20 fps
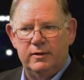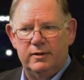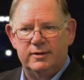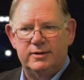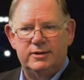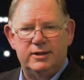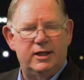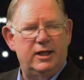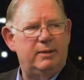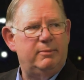
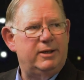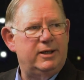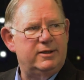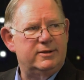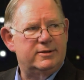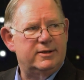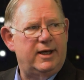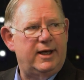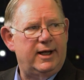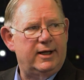the same
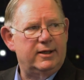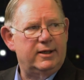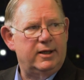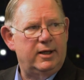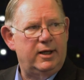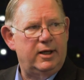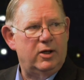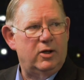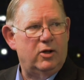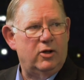exact
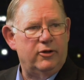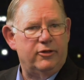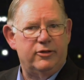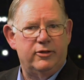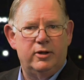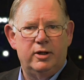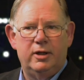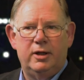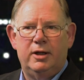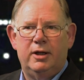
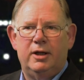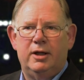health